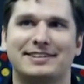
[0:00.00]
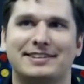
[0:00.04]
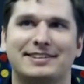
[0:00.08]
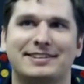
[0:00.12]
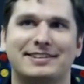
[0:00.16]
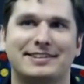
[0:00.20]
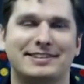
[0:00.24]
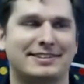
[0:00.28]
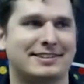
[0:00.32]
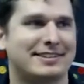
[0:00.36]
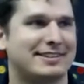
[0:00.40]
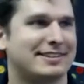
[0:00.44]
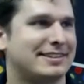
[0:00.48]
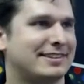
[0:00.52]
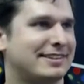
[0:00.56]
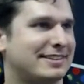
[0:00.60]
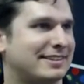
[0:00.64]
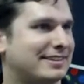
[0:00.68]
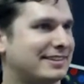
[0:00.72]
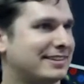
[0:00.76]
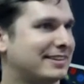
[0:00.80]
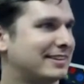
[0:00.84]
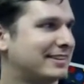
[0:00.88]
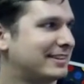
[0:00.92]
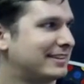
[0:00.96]

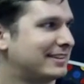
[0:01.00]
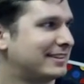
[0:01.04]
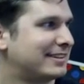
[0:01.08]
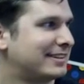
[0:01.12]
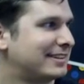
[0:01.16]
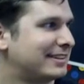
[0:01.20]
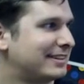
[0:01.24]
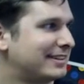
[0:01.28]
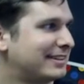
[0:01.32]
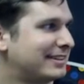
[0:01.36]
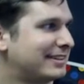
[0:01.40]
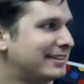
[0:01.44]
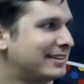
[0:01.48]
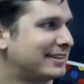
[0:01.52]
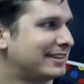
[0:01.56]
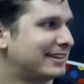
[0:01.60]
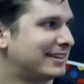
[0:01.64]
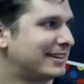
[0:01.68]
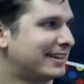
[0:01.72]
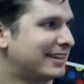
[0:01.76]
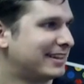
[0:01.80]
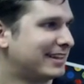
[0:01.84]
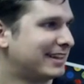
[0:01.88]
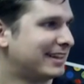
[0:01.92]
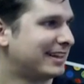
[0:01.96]

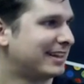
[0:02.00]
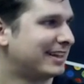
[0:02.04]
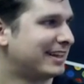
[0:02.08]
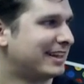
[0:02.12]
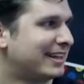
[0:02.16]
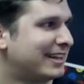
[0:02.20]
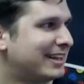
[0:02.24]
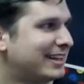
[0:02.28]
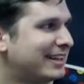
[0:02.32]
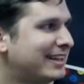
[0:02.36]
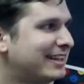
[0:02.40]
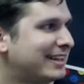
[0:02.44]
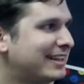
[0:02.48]
(not speaking)